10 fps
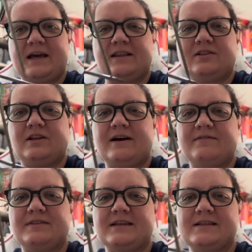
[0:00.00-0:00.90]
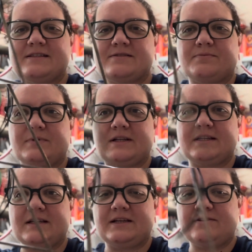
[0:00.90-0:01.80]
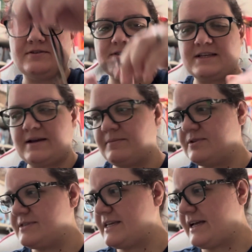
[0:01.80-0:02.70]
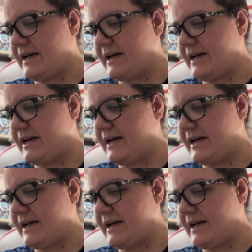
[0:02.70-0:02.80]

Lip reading: love these wooden needles. I'm using